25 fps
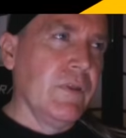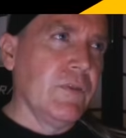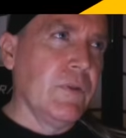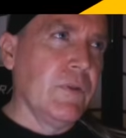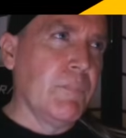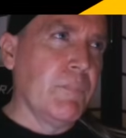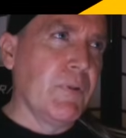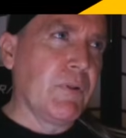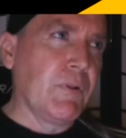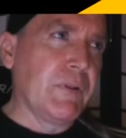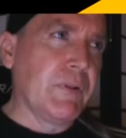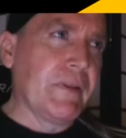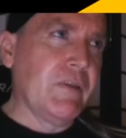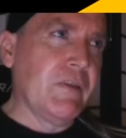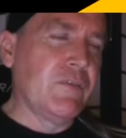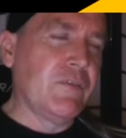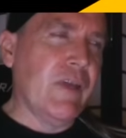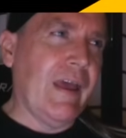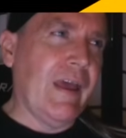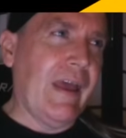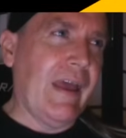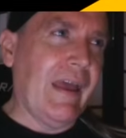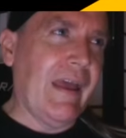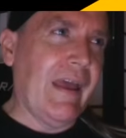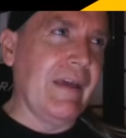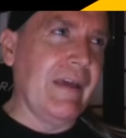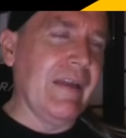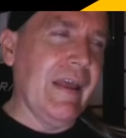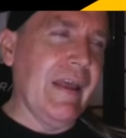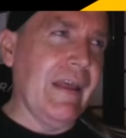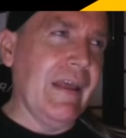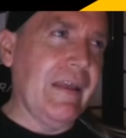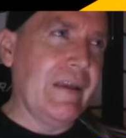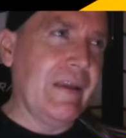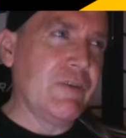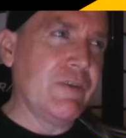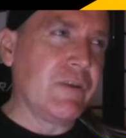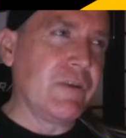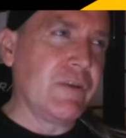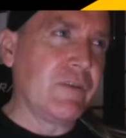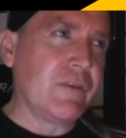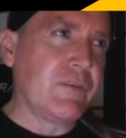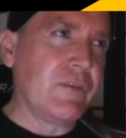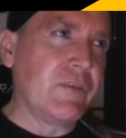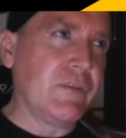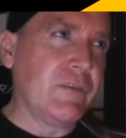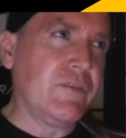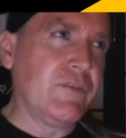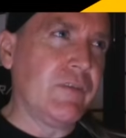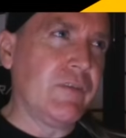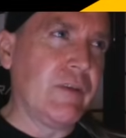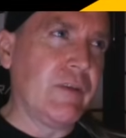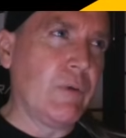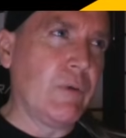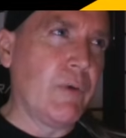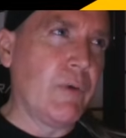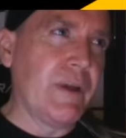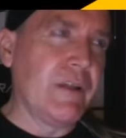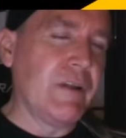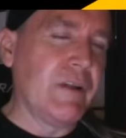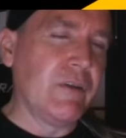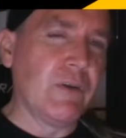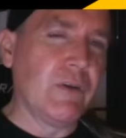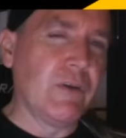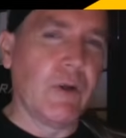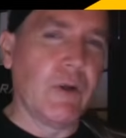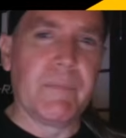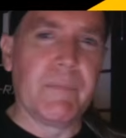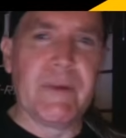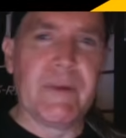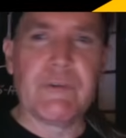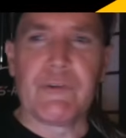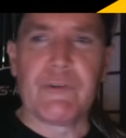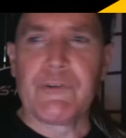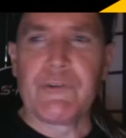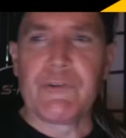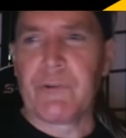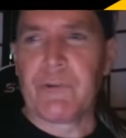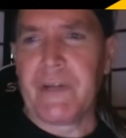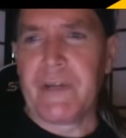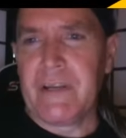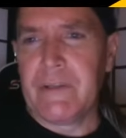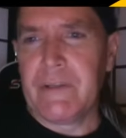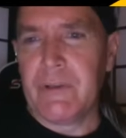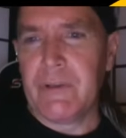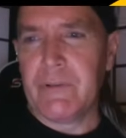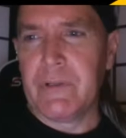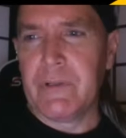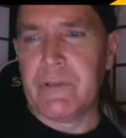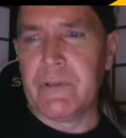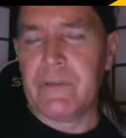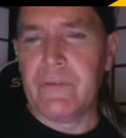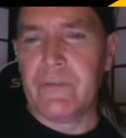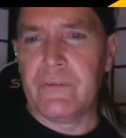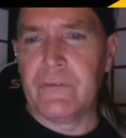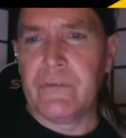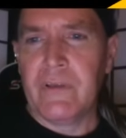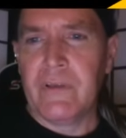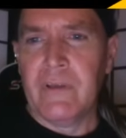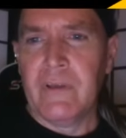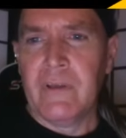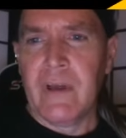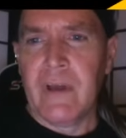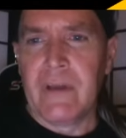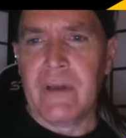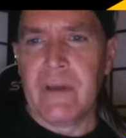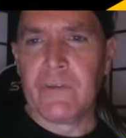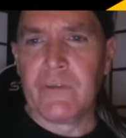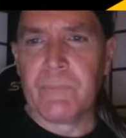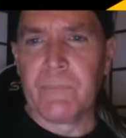the police had agents insinuated into all the major trade unions, and